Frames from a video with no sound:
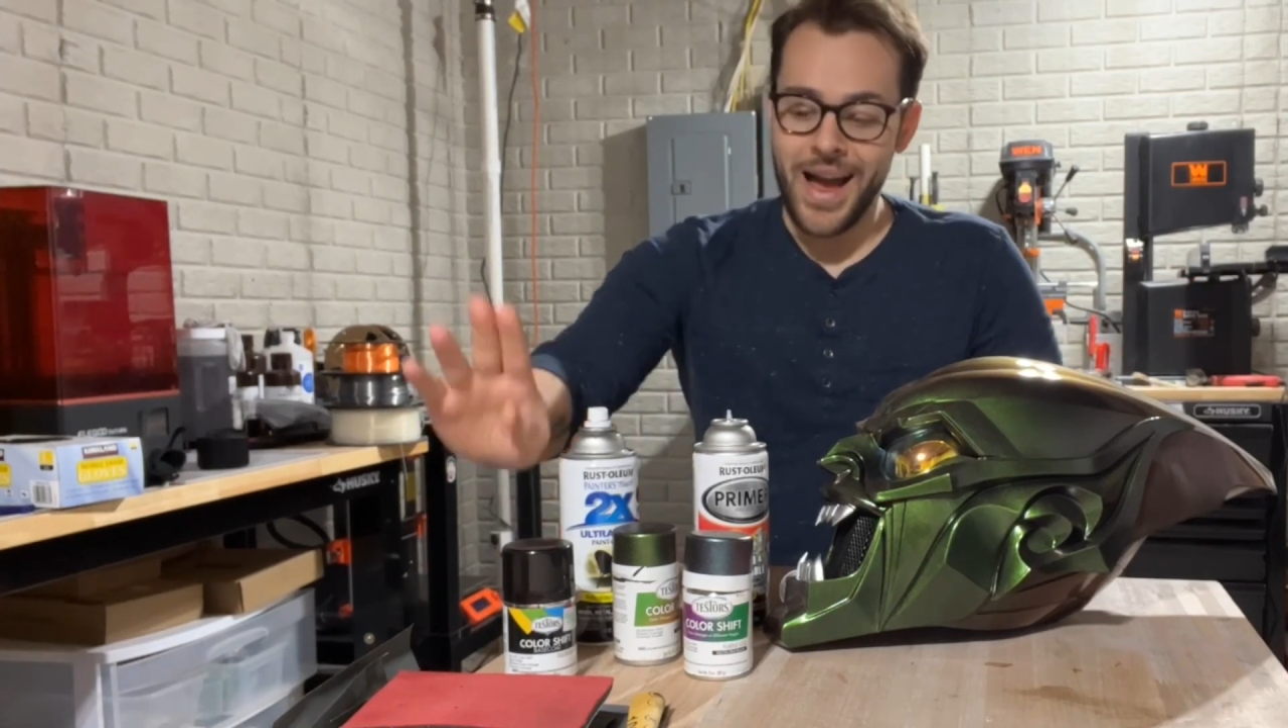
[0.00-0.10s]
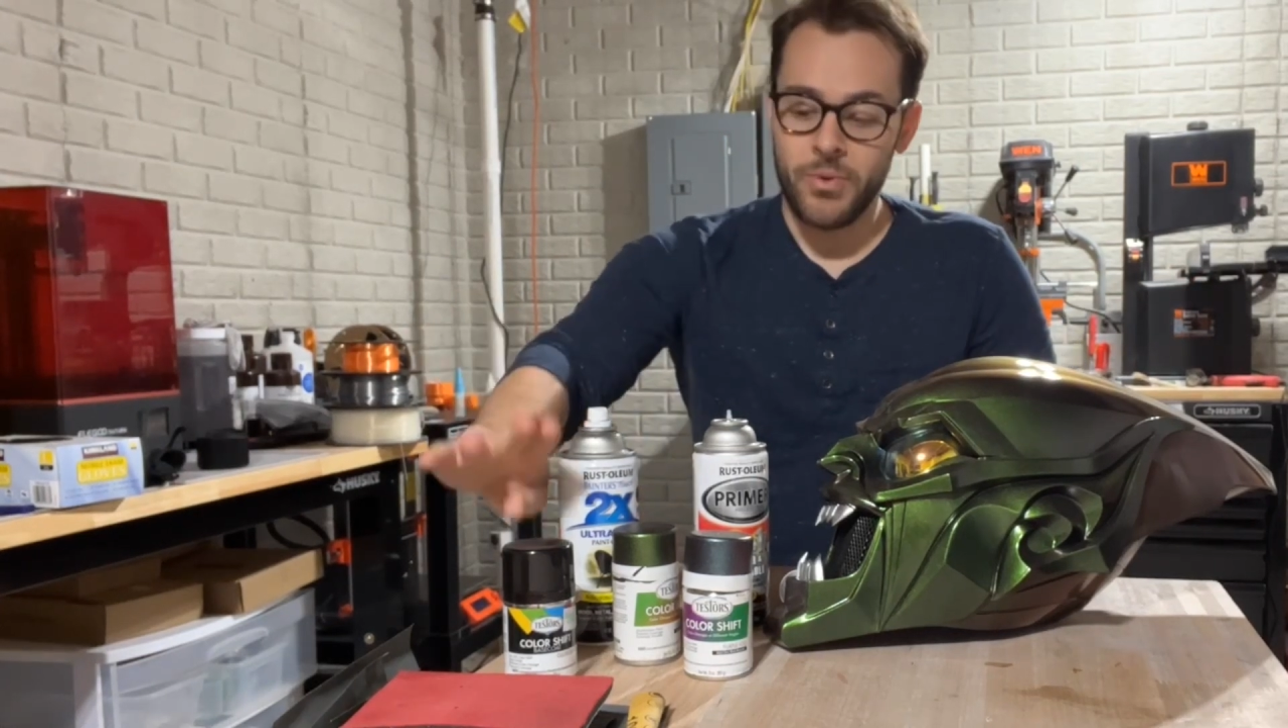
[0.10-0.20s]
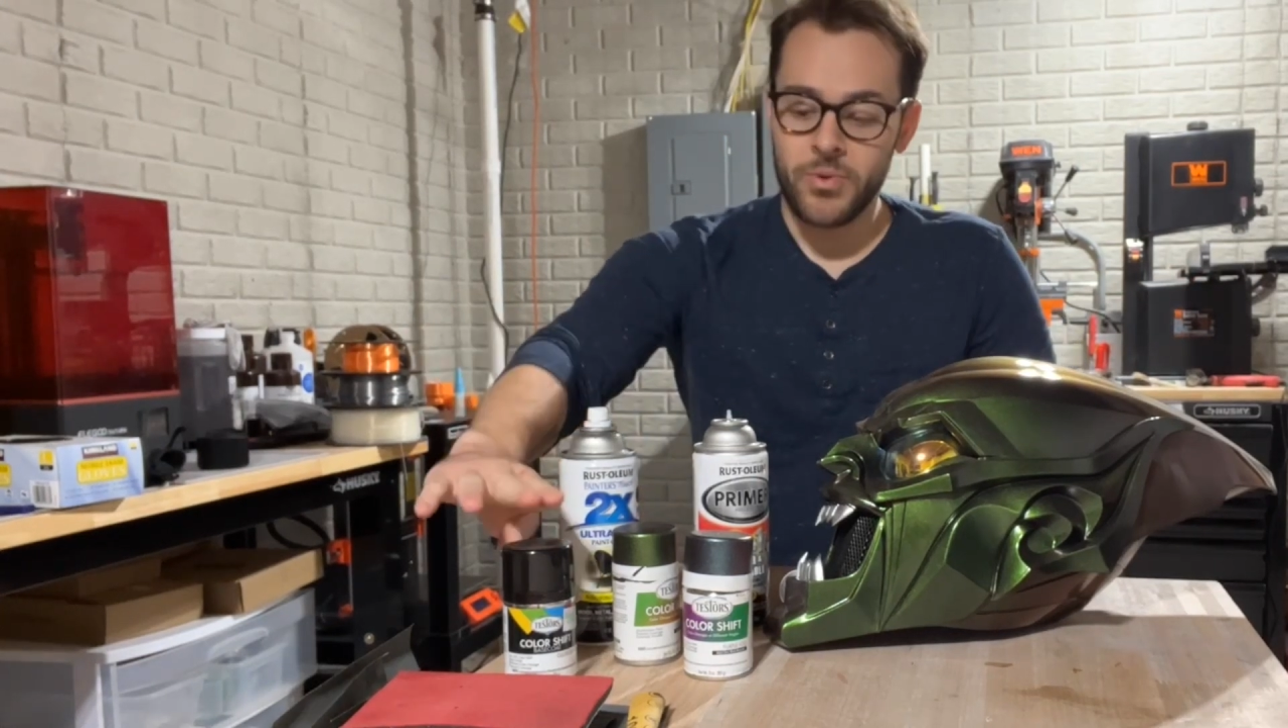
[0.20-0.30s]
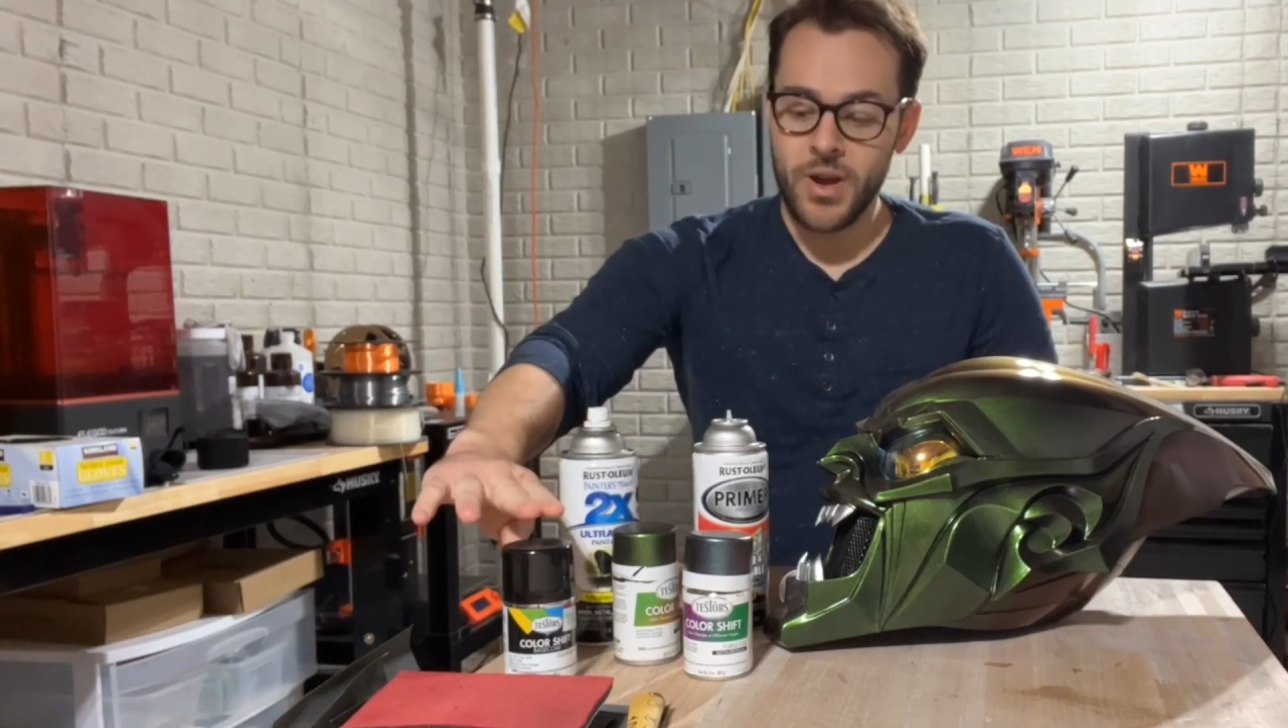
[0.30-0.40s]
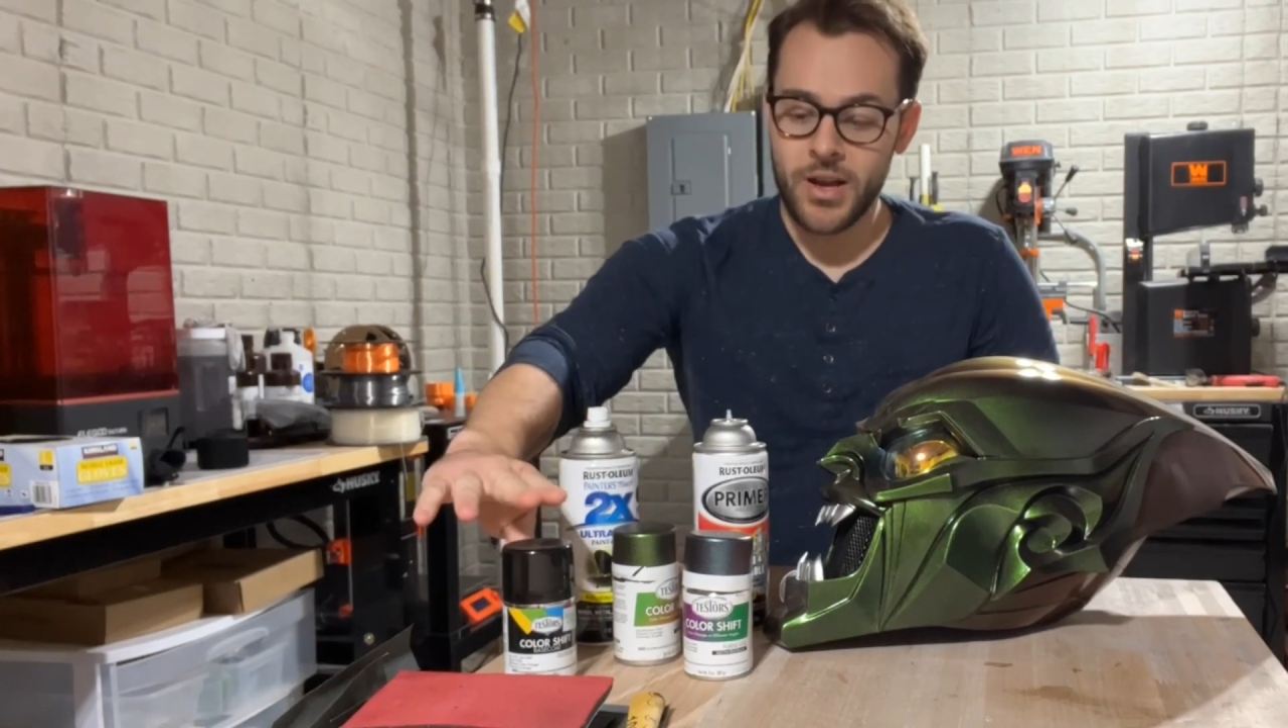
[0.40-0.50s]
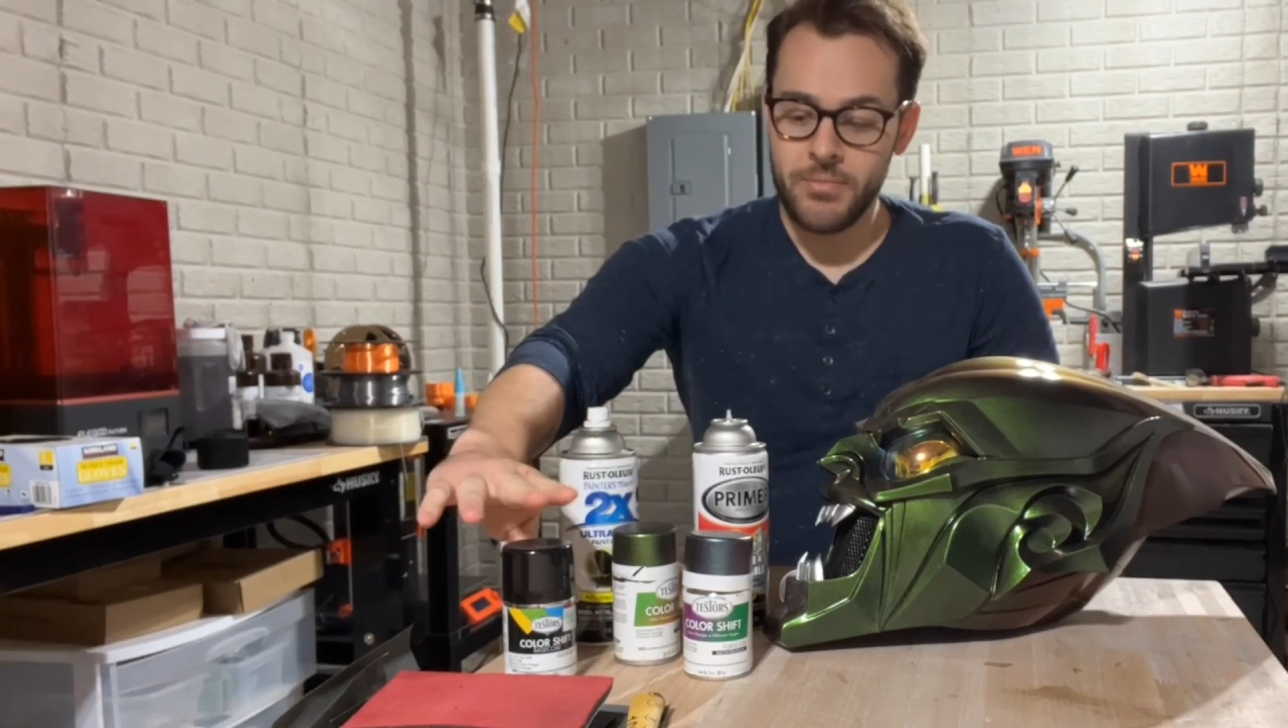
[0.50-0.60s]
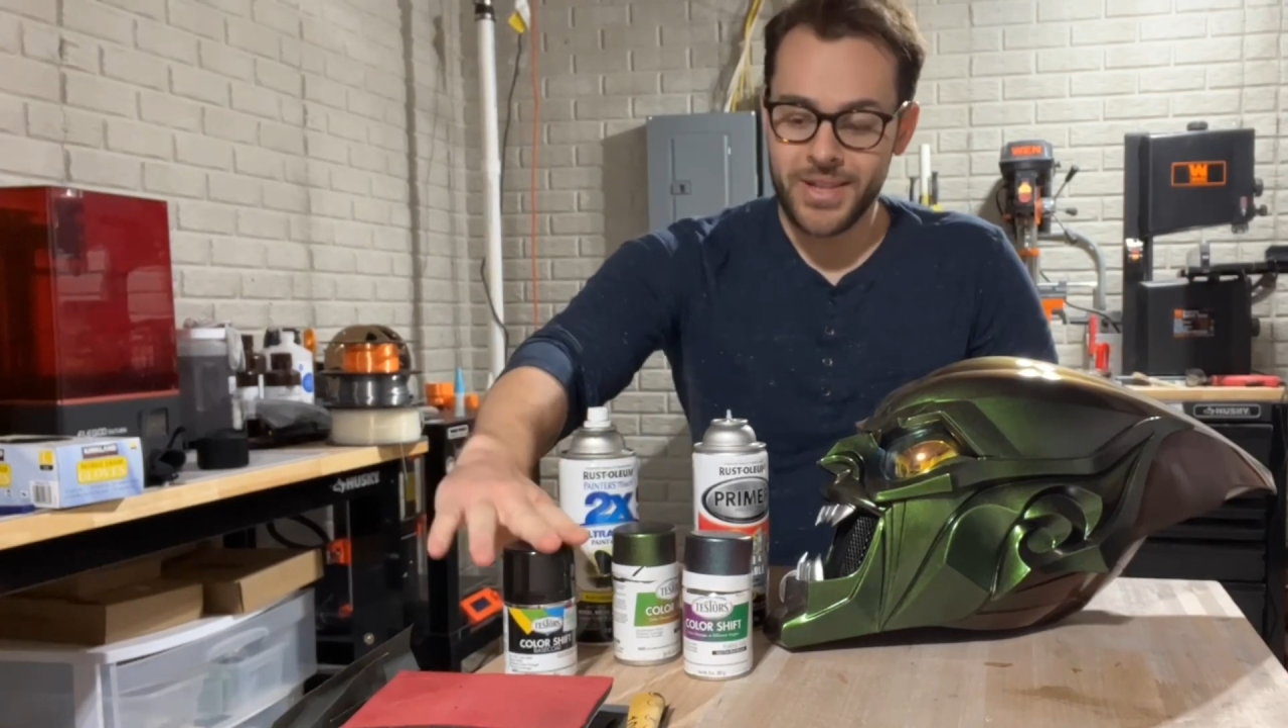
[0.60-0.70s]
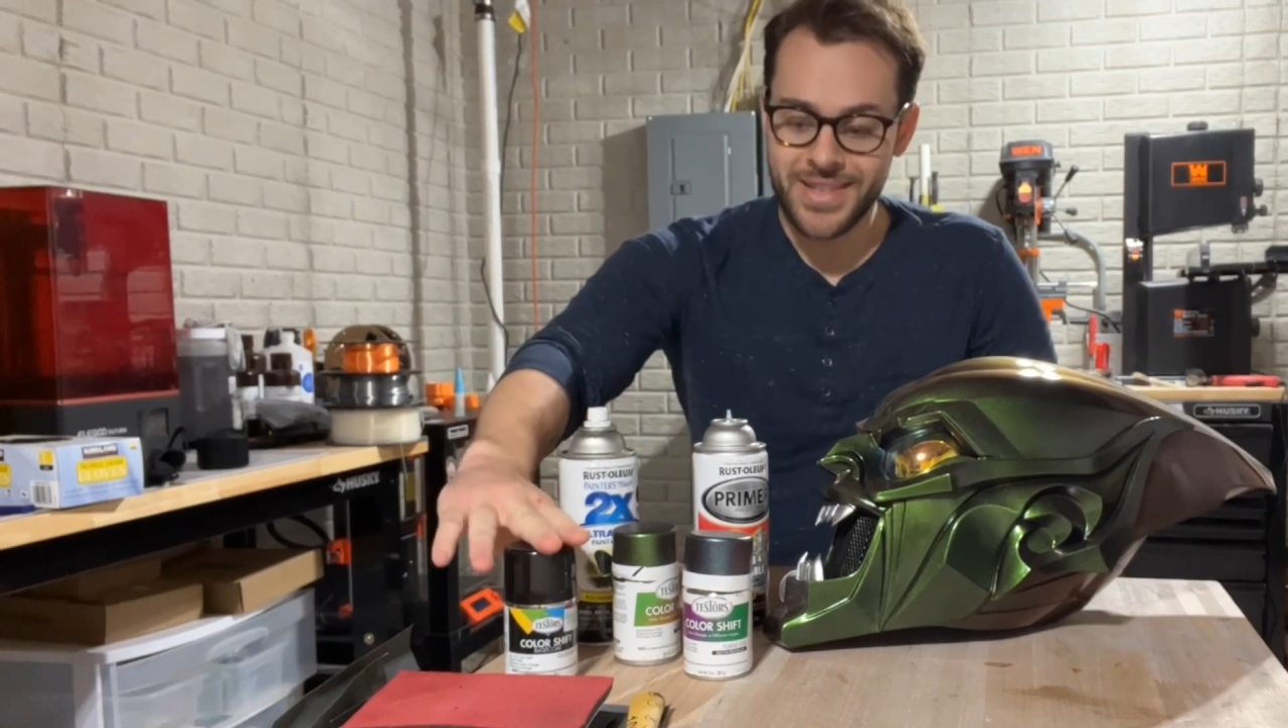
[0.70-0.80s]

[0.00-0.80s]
I would recommend